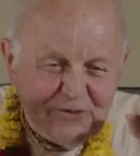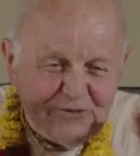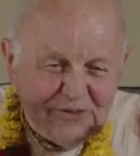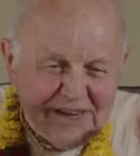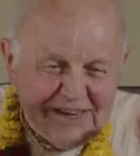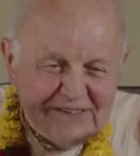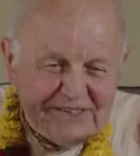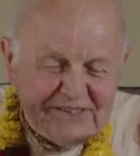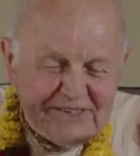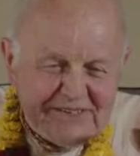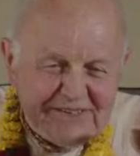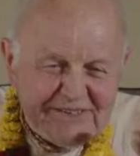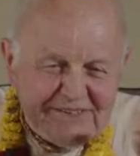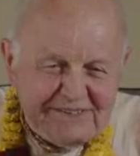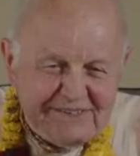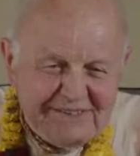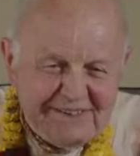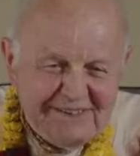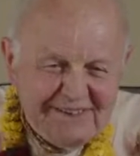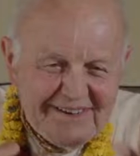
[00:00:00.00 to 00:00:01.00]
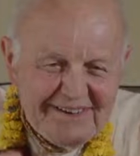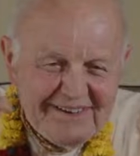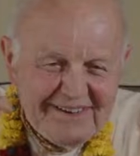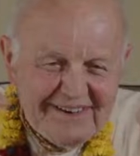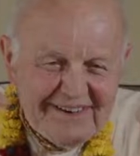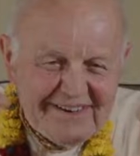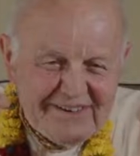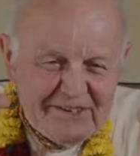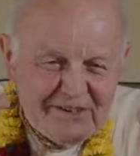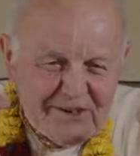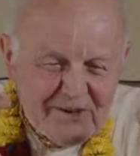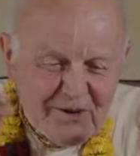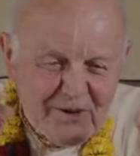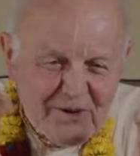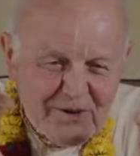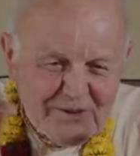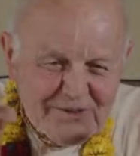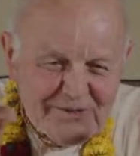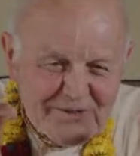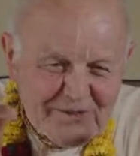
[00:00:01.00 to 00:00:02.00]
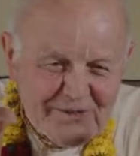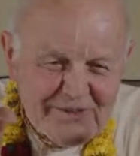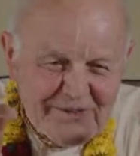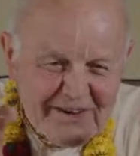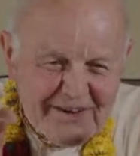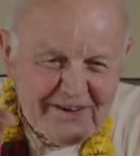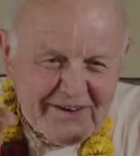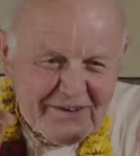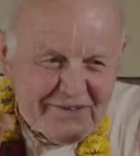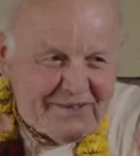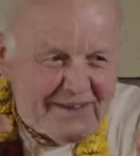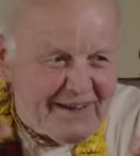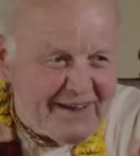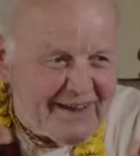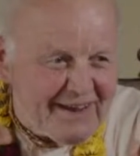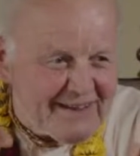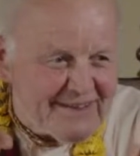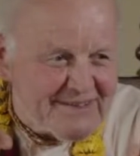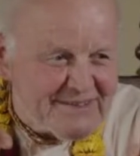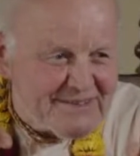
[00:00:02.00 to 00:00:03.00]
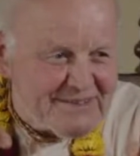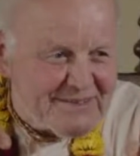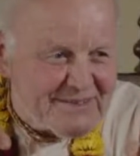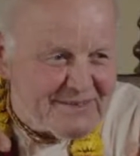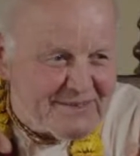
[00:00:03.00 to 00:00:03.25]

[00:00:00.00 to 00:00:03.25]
faces, and claws on their hands,